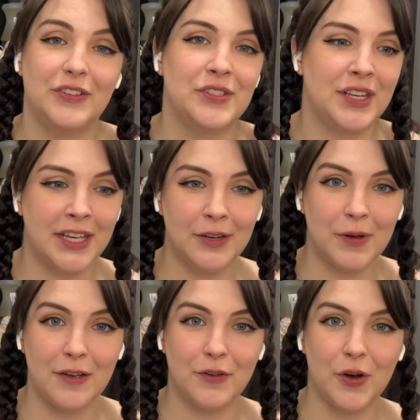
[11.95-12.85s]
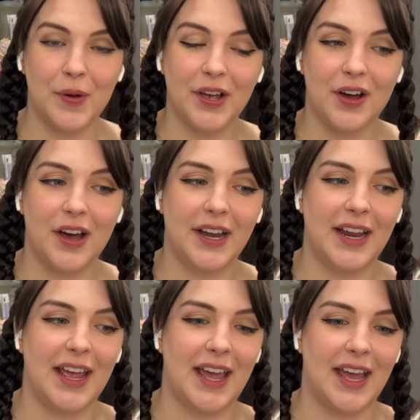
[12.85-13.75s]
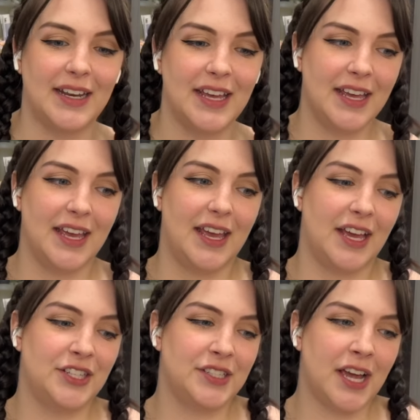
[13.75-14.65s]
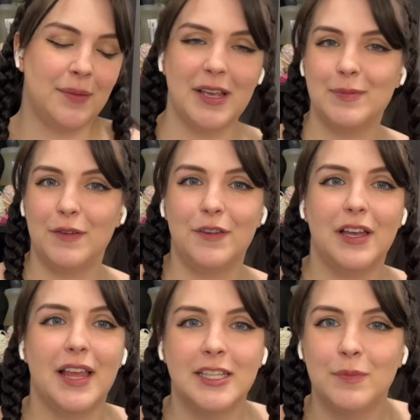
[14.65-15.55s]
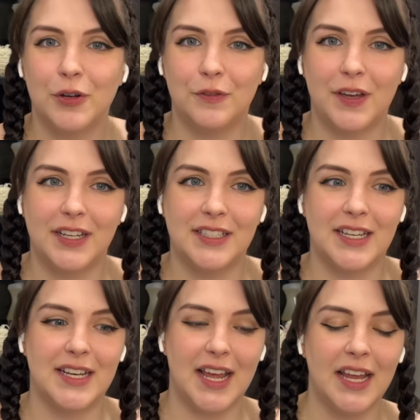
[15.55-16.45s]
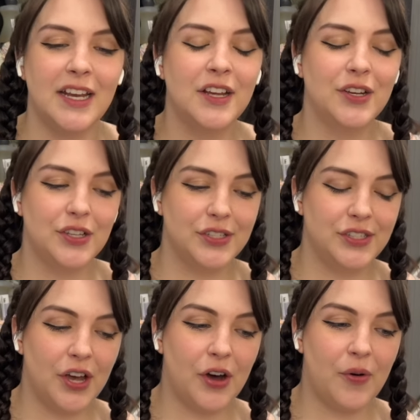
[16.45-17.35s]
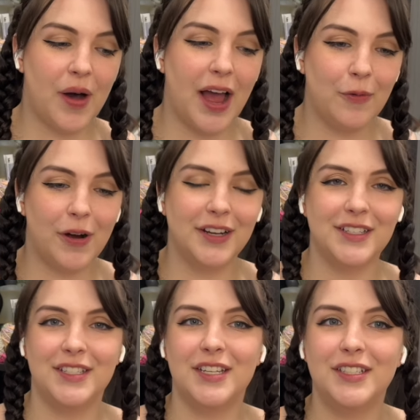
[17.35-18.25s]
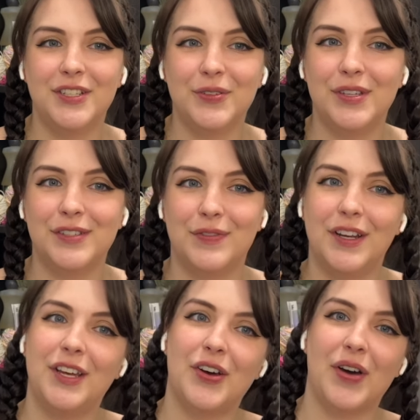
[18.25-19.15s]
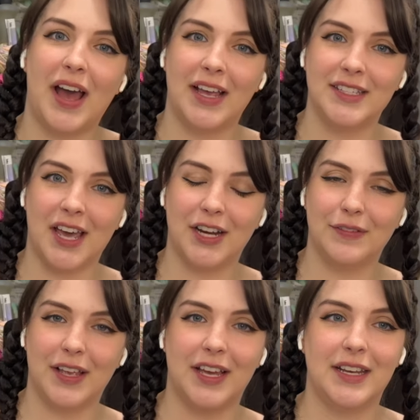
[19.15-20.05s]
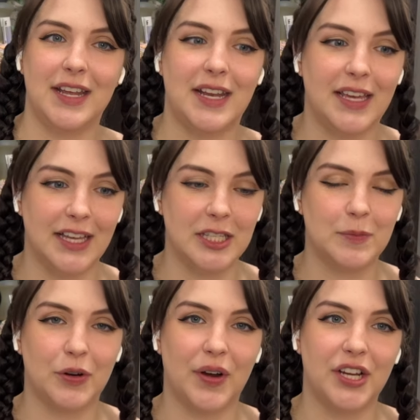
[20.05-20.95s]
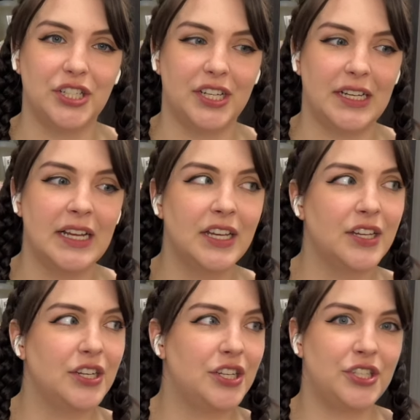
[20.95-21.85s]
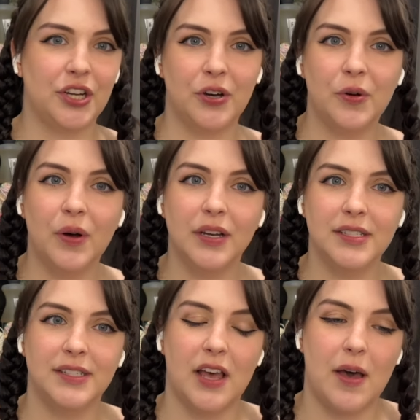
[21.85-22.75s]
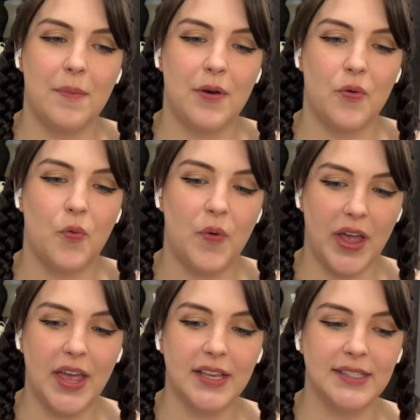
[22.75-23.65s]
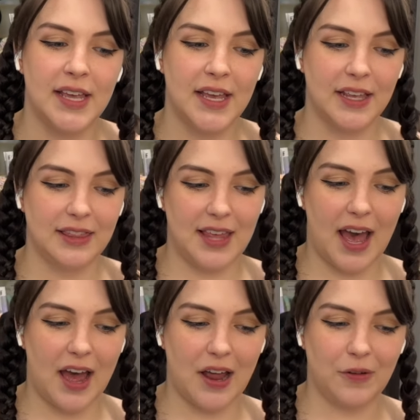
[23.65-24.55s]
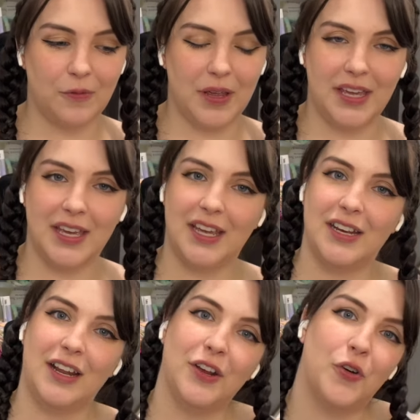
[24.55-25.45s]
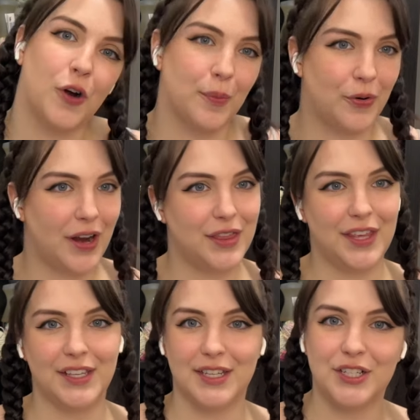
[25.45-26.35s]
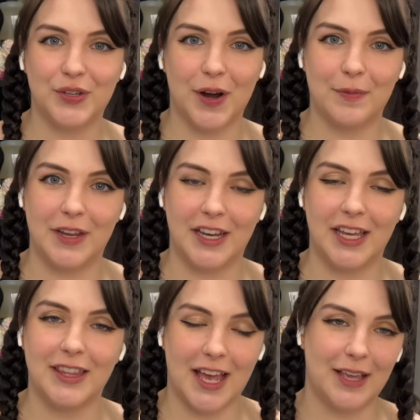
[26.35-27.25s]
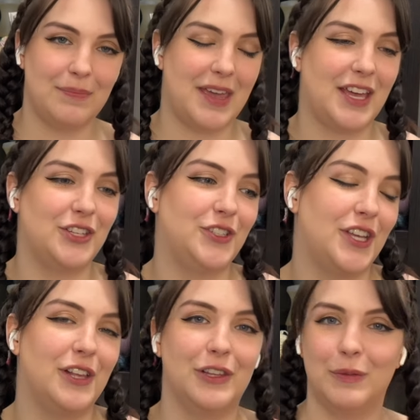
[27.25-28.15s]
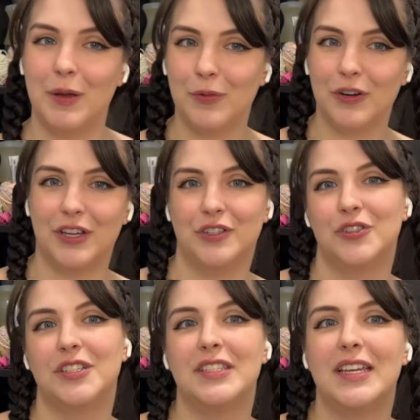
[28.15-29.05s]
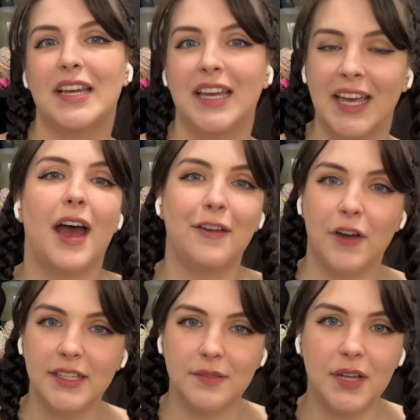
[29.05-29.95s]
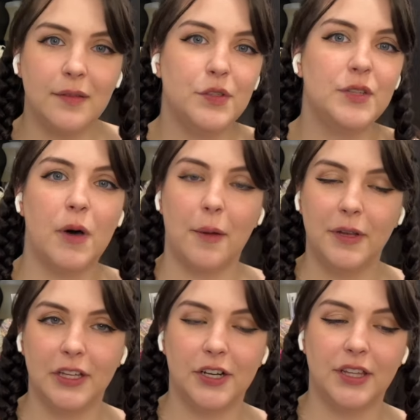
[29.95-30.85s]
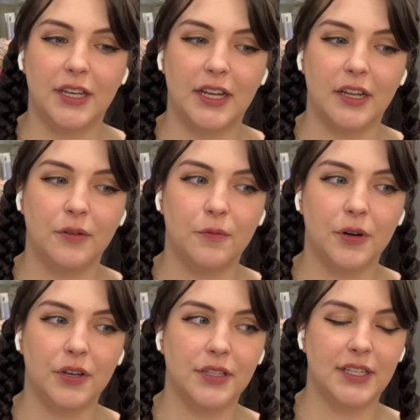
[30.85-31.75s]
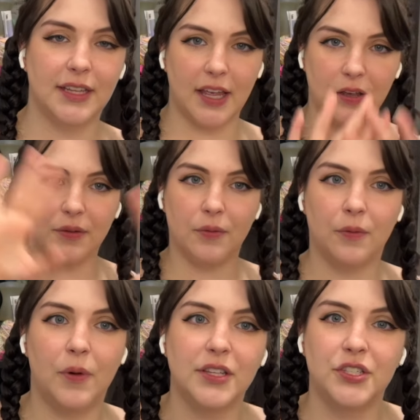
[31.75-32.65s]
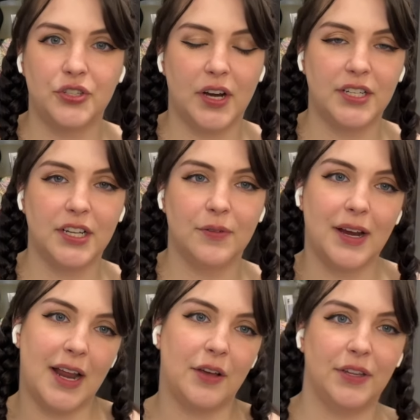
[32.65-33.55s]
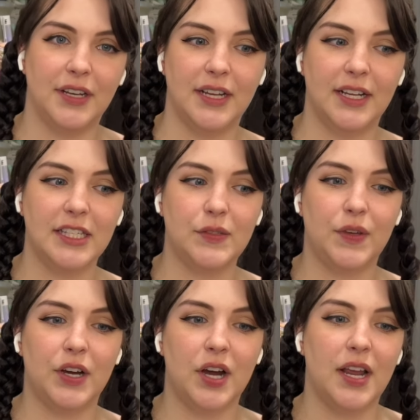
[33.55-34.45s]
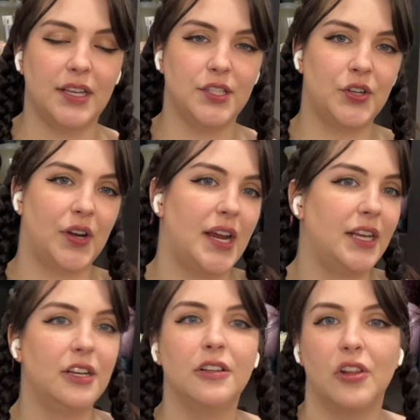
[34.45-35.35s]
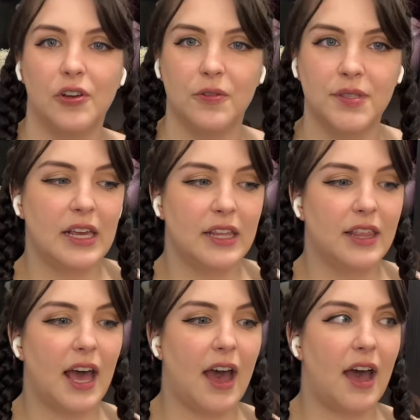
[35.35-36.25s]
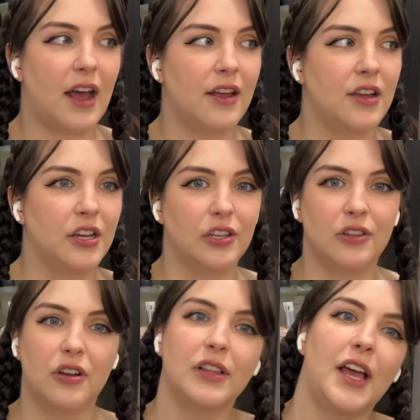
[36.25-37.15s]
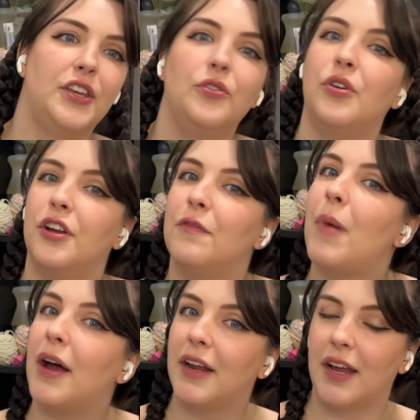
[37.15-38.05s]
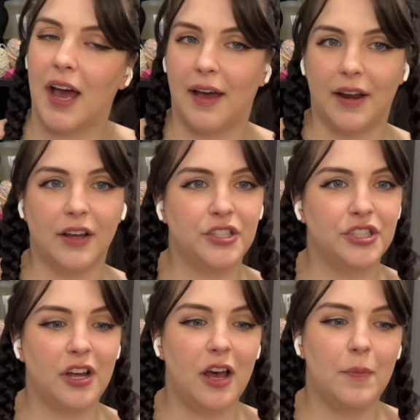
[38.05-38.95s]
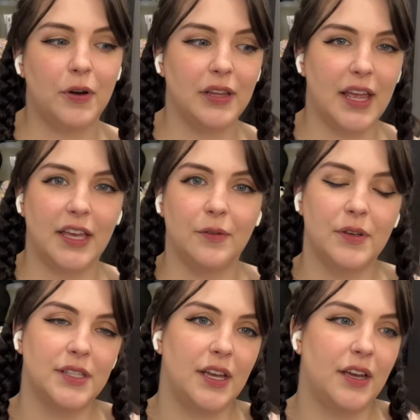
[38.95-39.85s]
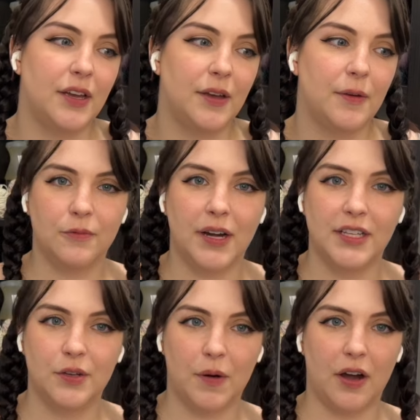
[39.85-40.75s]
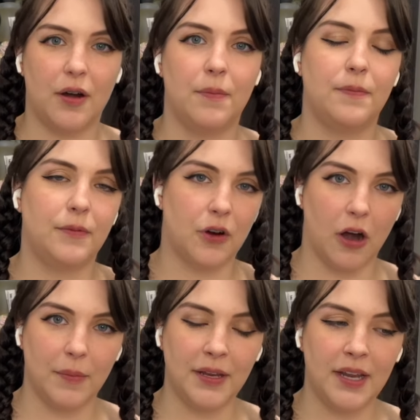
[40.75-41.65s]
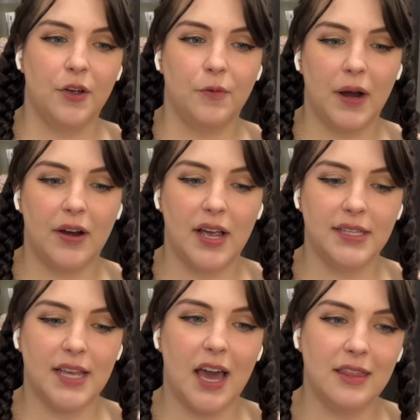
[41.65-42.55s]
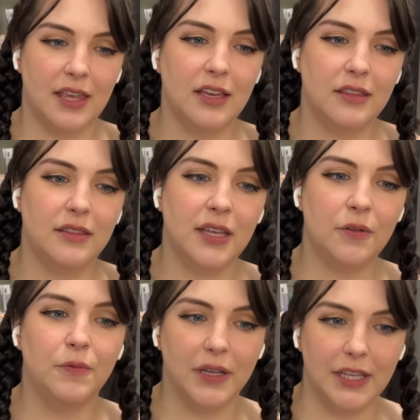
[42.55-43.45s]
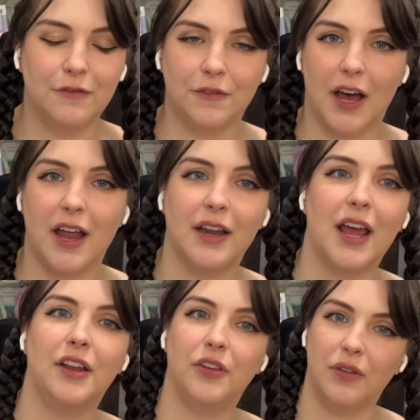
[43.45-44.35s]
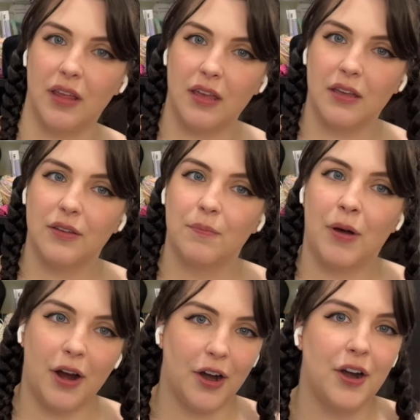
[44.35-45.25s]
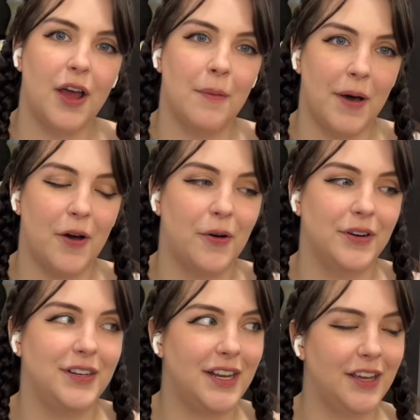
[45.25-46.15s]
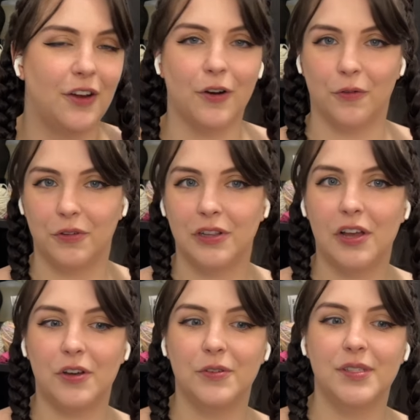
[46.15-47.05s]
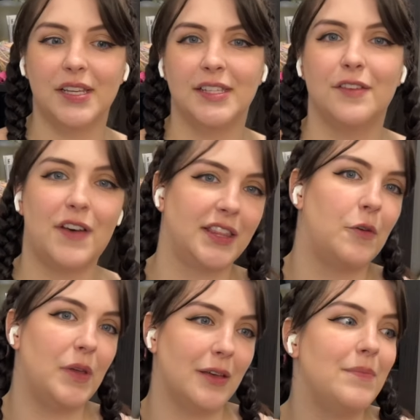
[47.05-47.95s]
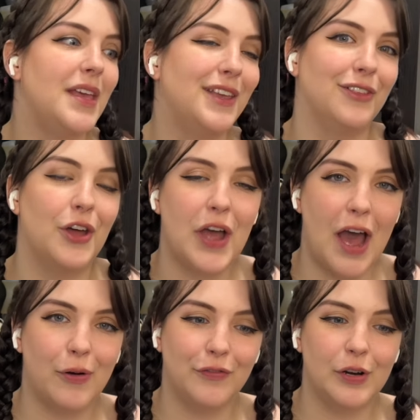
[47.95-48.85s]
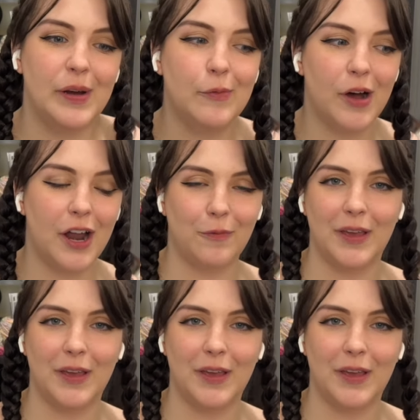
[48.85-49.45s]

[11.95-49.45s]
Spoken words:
There's a heat wave going on and it just kind of makes me feel less motivated to knit. So I wanted to do this video as kind of like a knitting inspiration to show some ways that we can incorporate things into our knitting that can make it just a little bit more interesting. I find sometimes what's popular in the knitting world and like what's trending right now in the knitting sphere is creating clothes that look like you could have bought it at a shop or like it was a ready-to-wear garment. Whereas I think the really fun and unique part about knitting our own clothes is the fact that we can make it look however we want.